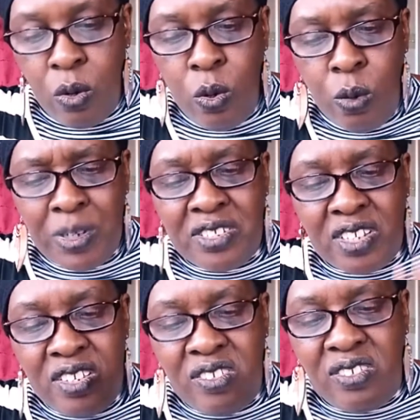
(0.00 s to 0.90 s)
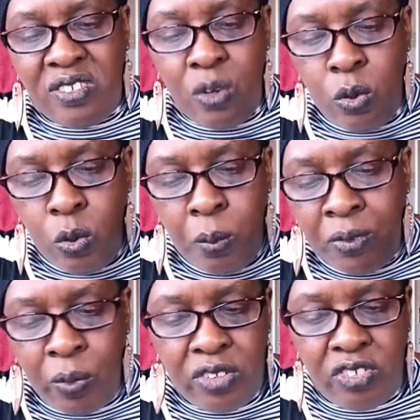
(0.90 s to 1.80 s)
who was
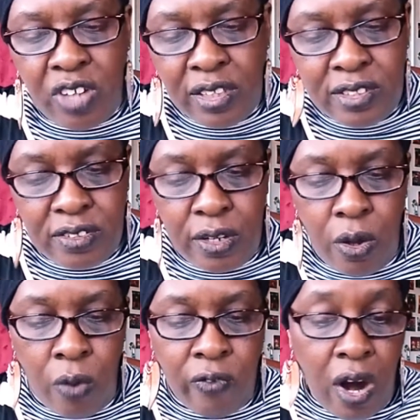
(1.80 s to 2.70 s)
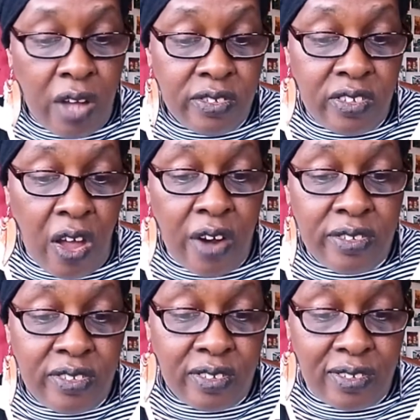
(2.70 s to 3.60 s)
consumed with jealousy over
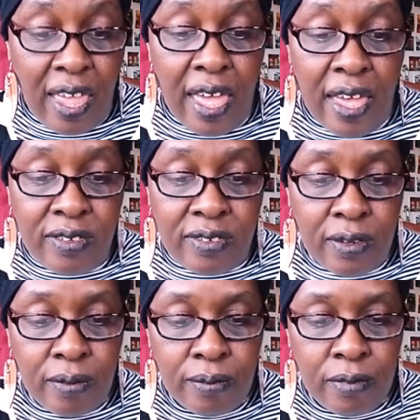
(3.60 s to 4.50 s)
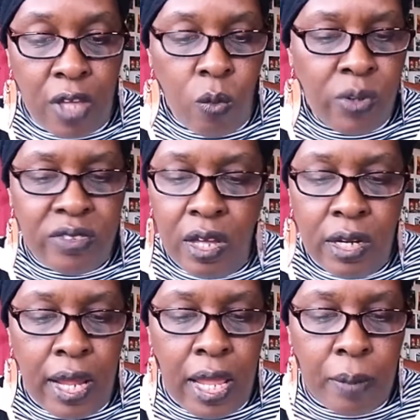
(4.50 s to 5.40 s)
AUSAR's success, was
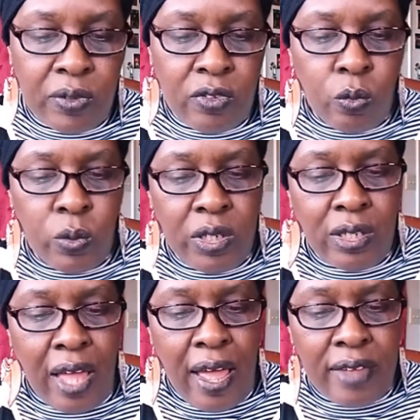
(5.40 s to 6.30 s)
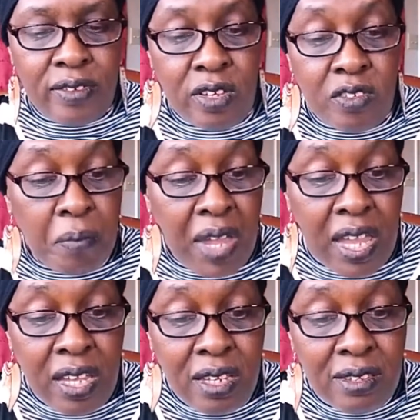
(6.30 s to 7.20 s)
unable to realize his
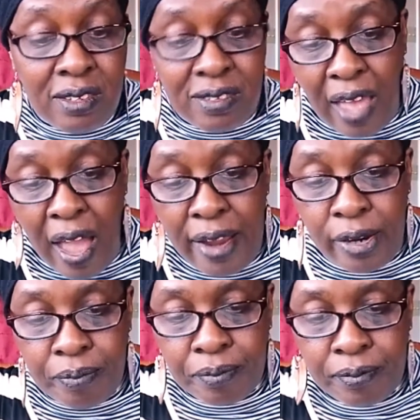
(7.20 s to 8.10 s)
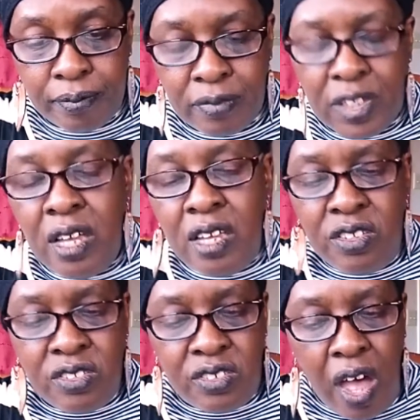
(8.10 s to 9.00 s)
main desire.
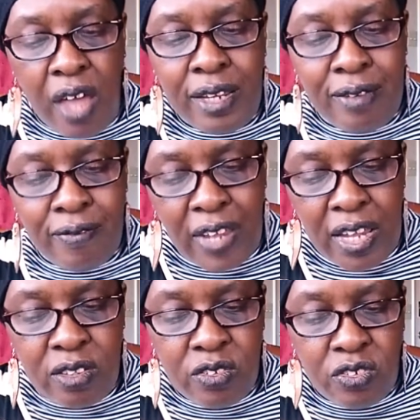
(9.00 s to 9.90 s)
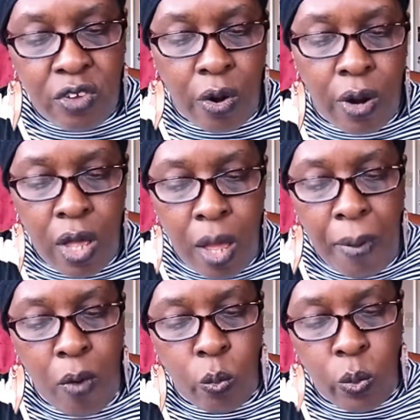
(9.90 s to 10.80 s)
He sought in vain to stir
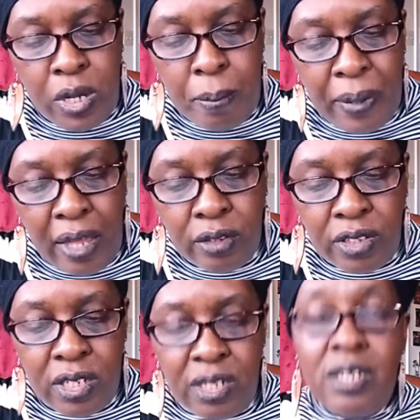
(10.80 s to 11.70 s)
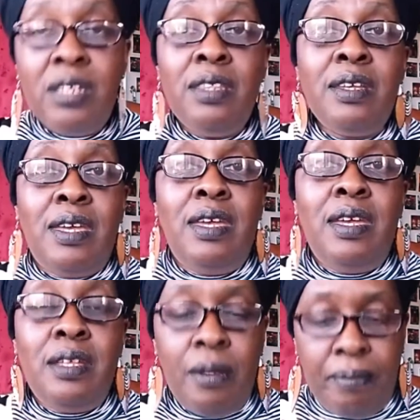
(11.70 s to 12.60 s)
up rebellion in the
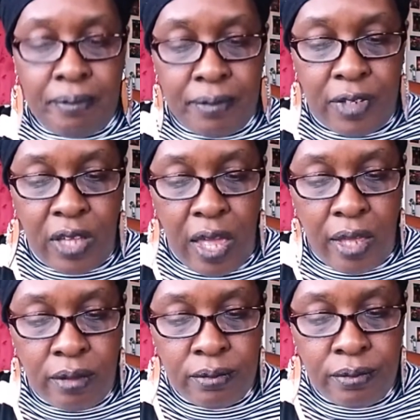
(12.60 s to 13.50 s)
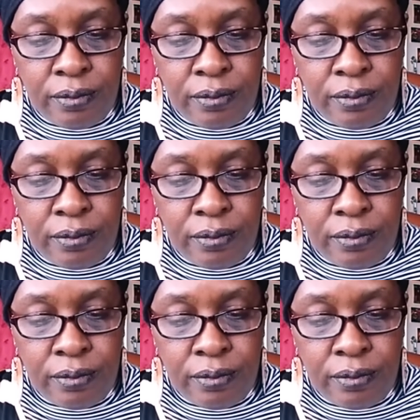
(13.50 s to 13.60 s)
kingdom, okay?